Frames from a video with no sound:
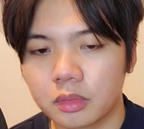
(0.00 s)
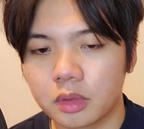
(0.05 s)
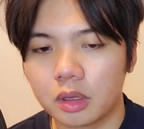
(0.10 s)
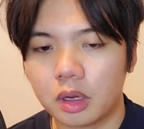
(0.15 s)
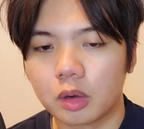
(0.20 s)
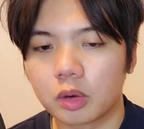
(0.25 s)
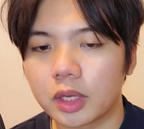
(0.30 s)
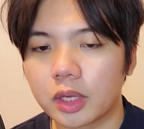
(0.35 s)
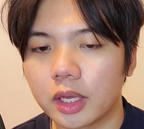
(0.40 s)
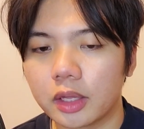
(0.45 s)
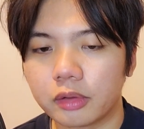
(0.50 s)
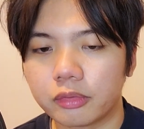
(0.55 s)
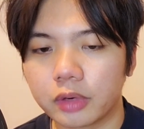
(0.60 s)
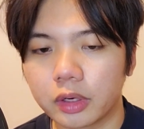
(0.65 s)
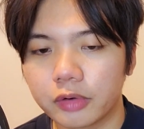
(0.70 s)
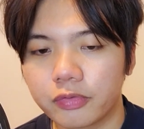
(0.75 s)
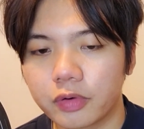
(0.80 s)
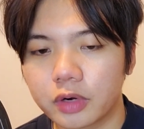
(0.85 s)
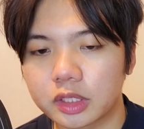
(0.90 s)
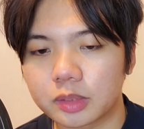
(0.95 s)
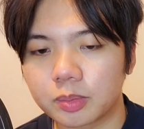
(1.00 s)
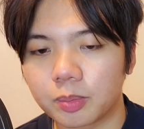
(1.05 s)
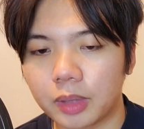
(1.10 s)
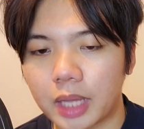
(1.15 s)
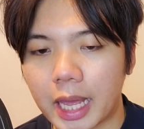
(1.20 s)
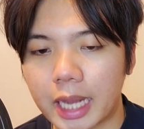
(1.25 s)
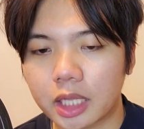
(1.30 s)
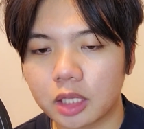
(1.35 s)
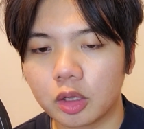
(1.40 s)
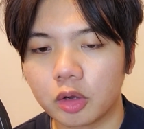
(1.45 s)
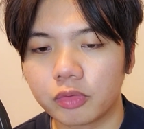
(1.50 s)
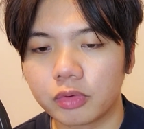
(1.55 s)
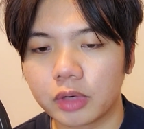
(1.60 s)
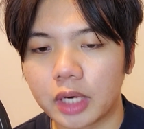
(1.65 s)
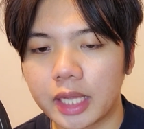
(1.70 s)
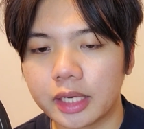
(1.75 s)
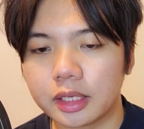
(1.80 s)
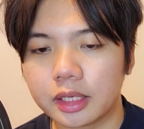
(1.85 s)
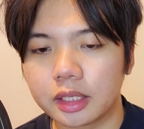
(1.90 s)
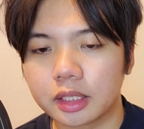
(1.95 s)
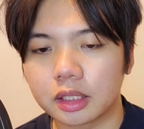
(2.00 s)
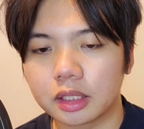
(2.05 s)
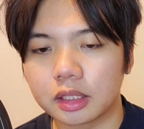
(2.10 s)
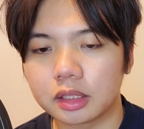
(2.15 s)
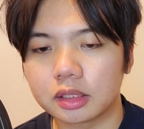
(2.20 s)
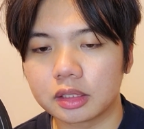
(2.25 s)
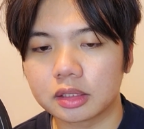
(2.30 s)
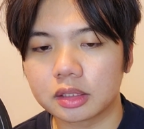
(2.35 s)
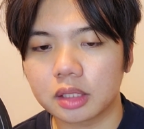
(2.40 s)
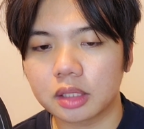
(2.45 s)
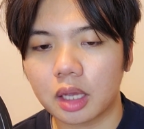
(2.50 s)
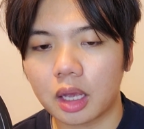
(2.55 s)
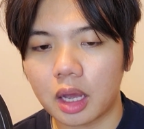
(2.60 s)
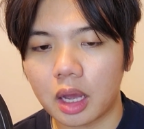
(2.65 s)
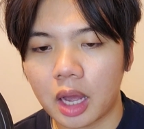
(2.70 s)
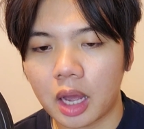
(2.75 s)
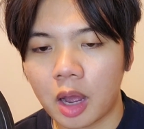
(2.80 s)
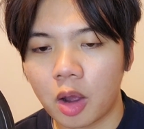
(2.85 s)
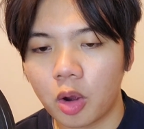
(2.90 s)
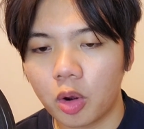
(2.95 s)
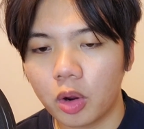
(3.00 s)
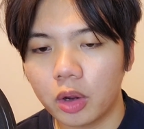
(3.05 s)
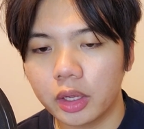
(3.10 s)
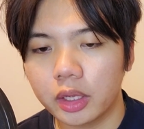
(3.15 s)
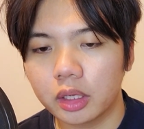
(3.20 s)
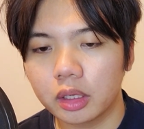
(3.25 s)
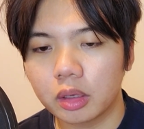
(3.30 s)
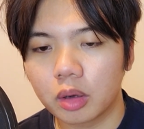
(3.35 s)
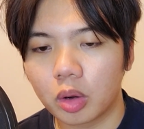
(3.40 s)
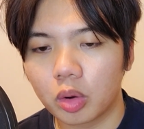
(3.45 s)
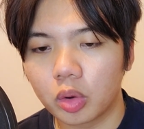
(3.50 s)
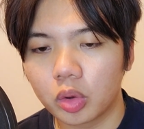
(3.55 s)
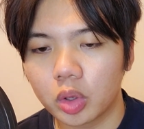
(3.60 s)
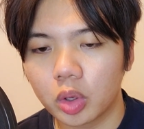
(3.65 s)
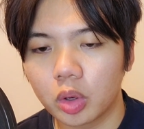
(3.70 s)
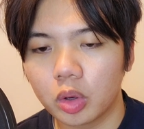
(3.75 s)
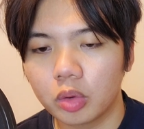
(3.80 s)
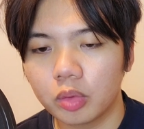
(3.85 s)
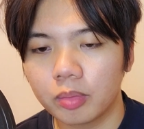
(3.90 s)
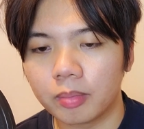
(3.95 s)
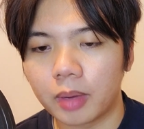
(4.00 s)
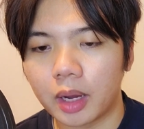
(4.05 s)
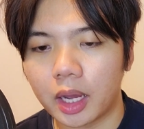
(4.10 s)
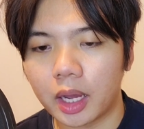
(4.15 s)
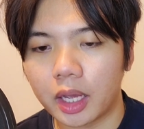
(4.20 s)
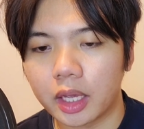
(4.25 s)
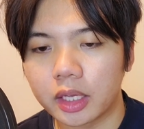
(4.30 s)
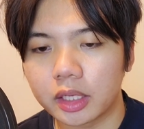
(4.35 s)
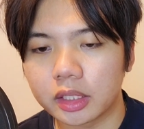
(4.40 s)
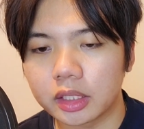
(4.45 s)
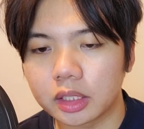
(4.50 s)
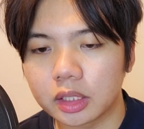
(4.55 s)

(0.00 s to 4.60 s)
Okay, the very first Black Clover ending is Aoi Honoo by,